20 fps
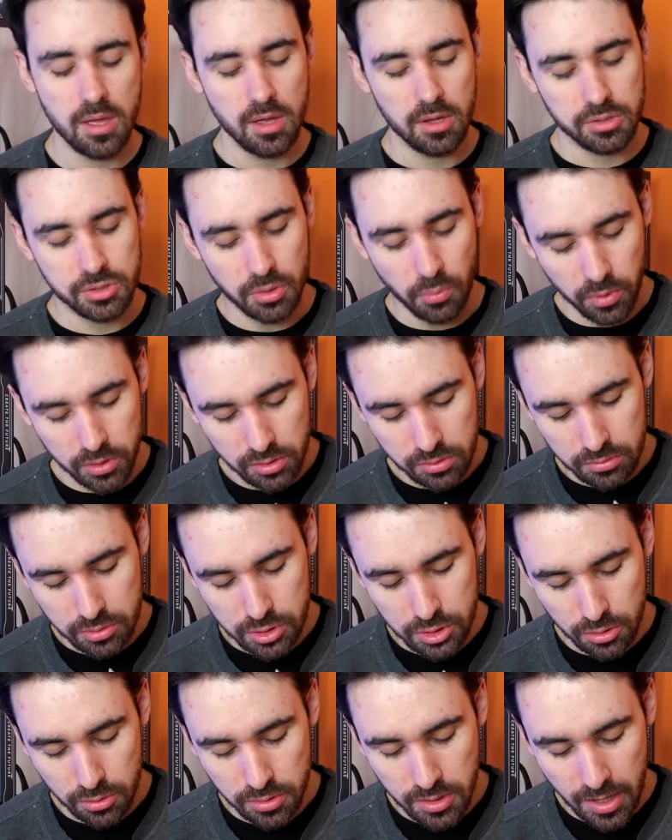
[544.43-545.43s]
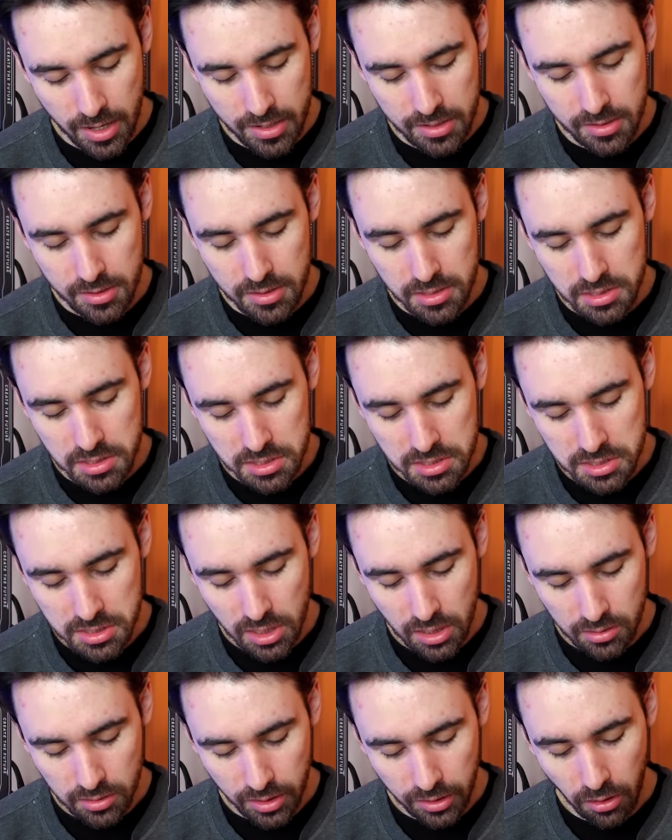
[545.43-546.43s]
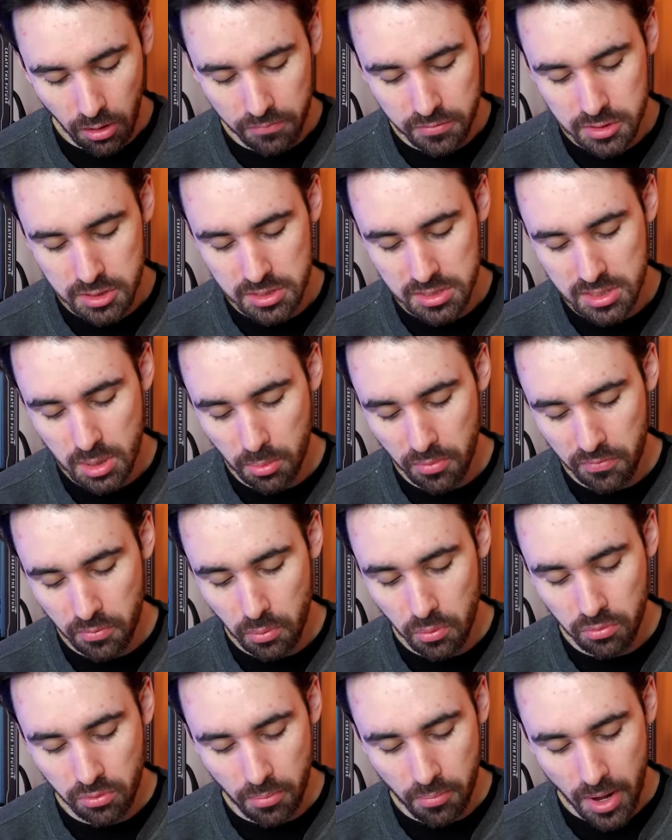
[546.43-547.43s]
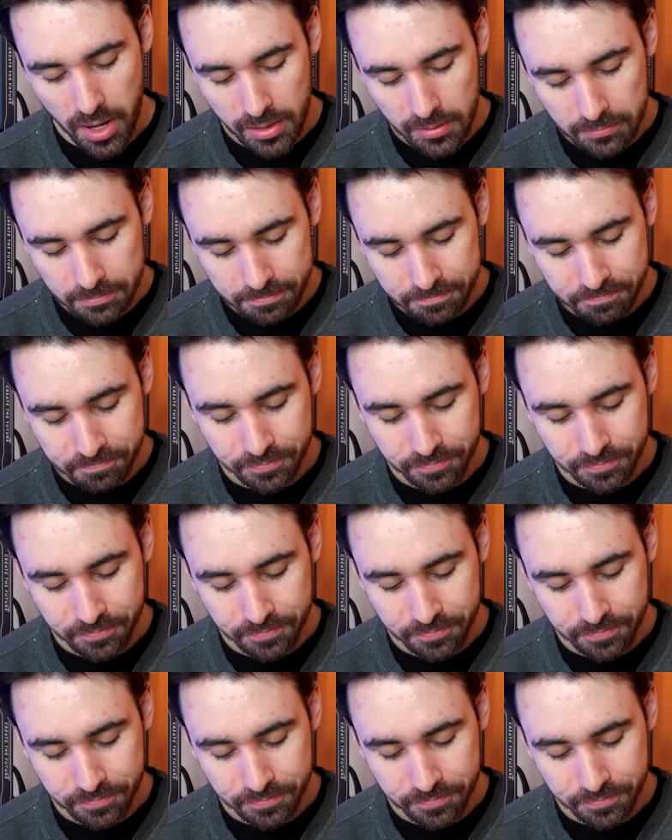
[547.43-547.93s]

So when you do that, obviously some of it will remain,